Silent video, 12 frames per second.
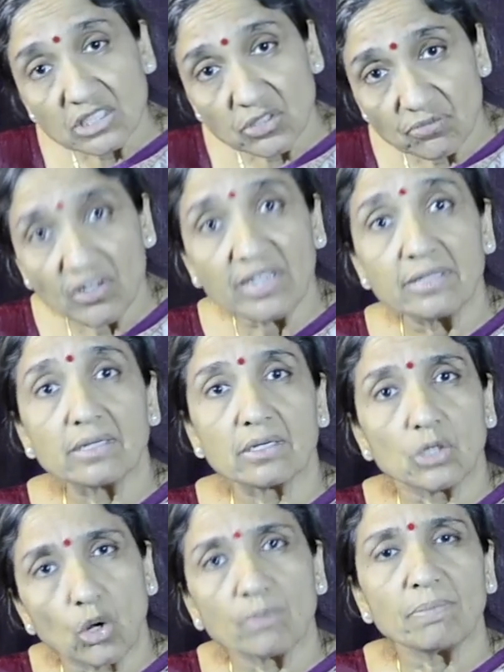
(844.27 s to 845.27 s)
I shifted
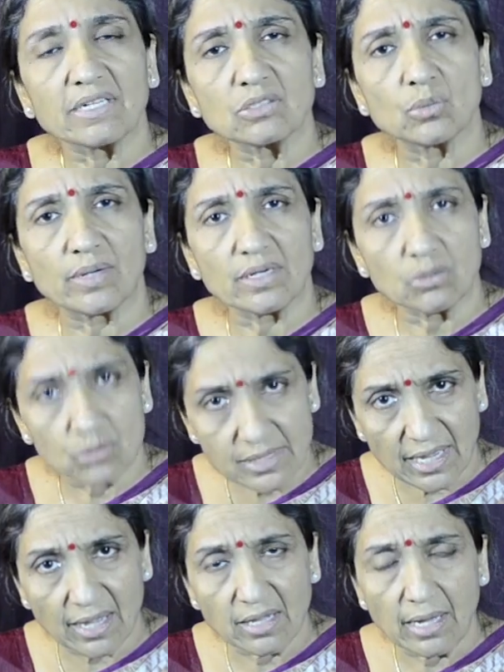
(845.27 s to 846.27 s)
the non-plucked swara
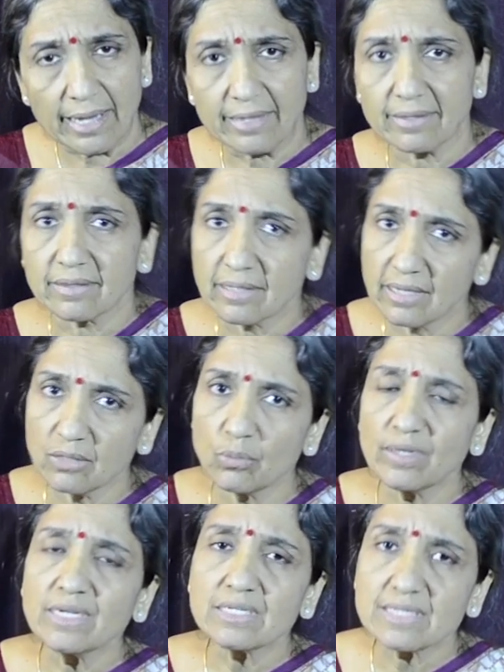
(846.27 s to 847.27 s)
to sa, and in the
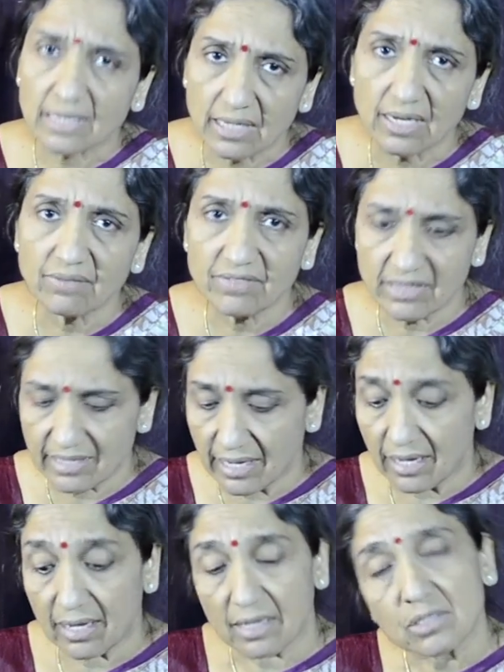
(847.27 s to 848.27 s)
third one, it is sakala
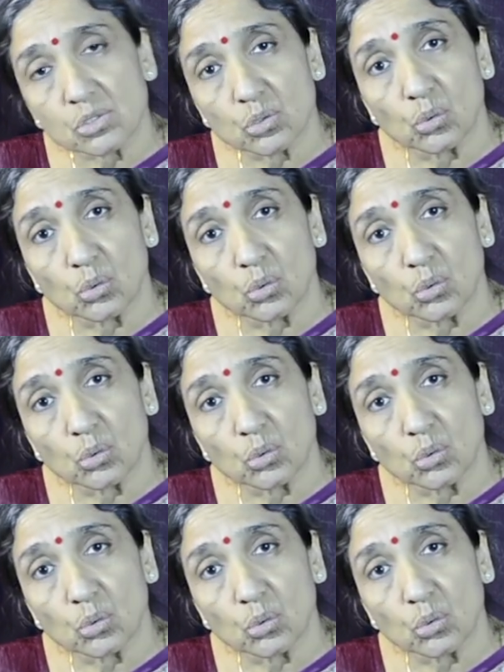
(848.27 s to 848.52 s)
vidya.